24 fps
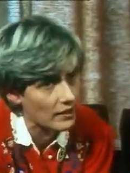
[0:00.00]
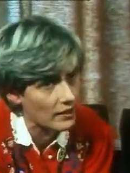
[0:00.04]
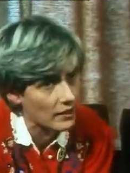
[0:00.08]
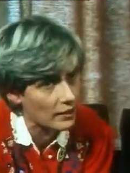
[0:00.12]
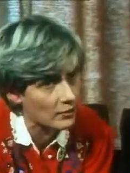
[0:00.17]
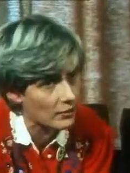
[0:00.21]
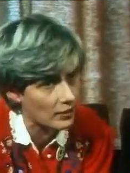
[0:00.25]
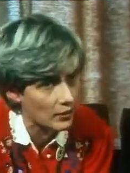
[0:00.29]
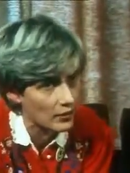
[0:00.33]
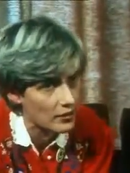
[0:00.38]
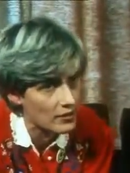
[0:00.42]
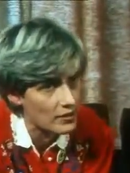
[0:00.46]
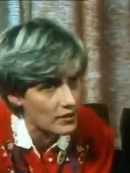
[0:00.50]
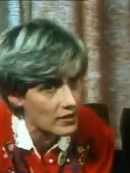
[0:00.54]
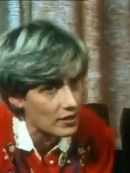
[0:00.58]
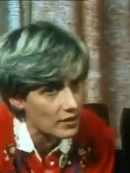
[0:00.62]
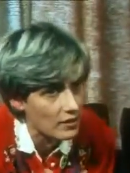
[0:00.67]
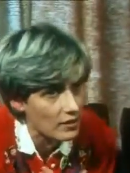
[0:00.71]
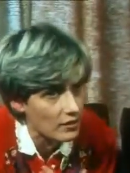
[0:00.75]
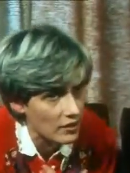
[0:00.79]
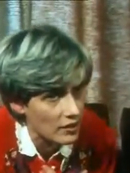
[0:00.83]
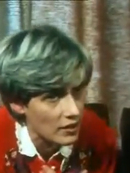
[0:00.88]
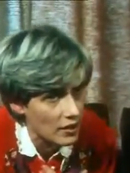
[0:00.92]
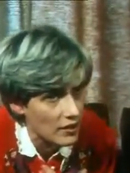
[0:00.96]
clear, because they
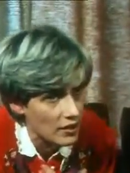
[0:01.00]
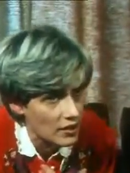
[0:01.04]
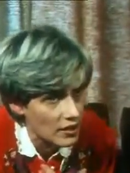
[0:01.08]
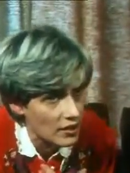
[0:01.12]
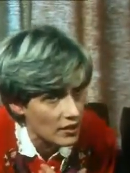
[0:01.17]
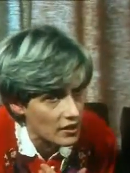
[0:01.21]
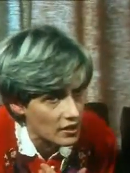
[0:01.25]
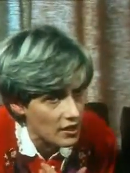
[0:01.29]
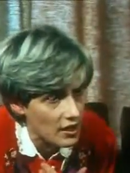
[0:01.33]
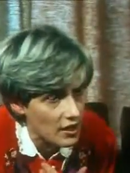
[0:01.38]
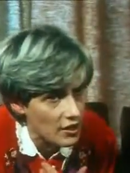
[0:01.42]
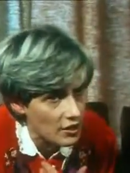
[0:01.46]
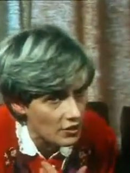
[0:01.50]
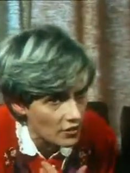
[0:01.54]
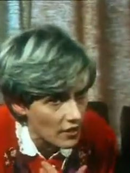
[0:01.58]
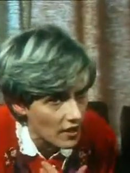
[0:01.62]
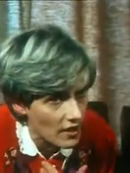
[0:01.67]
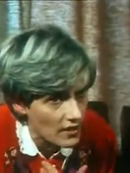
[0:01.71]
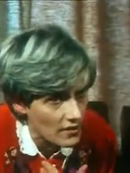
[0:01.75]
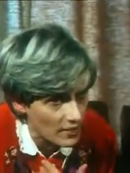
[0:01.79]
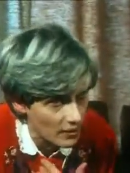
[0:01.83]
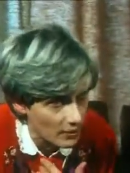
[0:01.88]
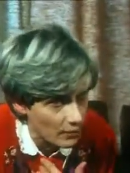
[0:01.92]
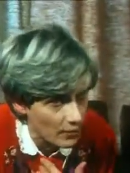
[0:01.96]
endanger
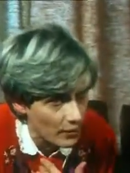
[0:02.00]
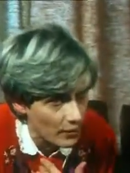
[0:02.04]
us, they